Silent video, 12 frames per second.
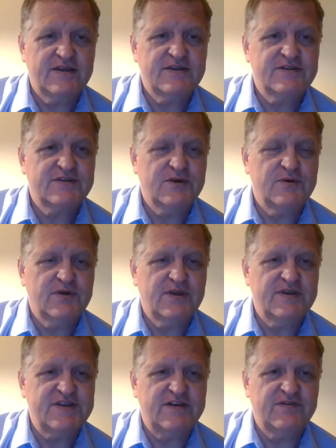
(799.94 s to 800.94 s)
so
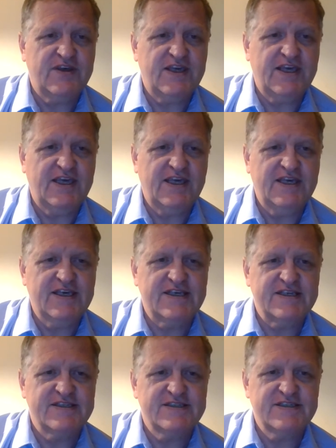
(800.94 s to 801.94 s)
instead of he
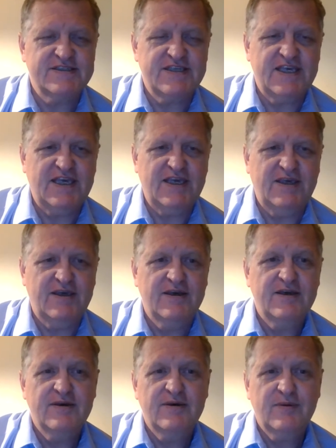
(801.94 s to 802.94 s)
is he
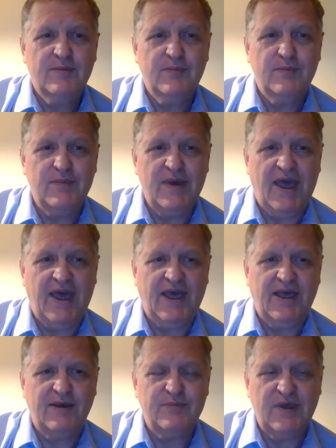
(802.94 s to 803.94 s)

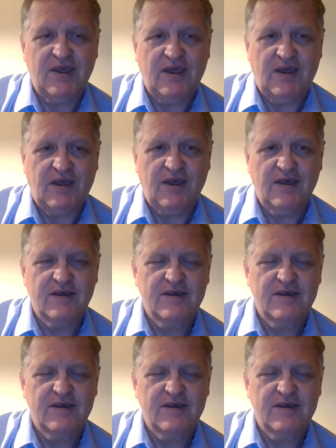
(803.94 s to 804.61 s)
may be,